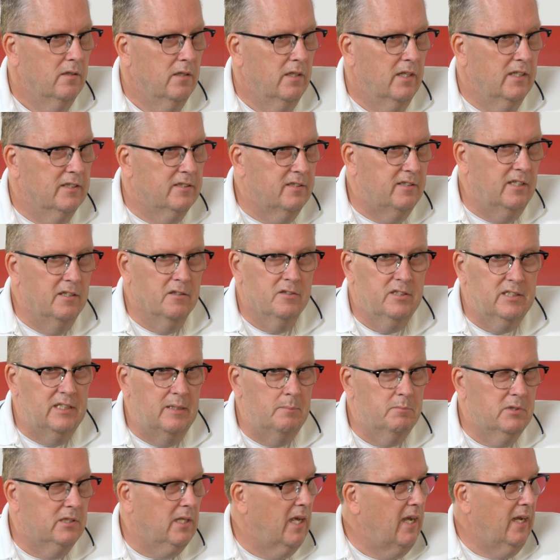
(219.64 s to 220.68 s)
it still
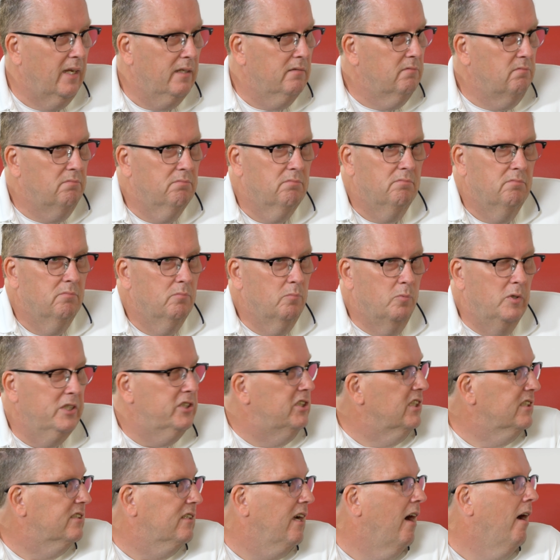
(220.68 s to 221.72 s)
seems like we
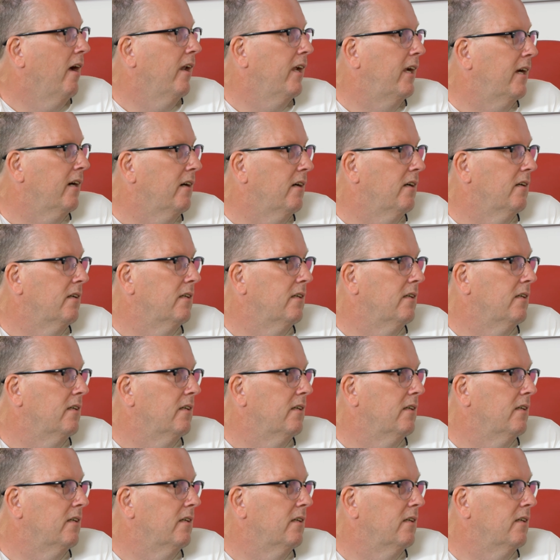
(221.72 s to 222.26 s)
just got here.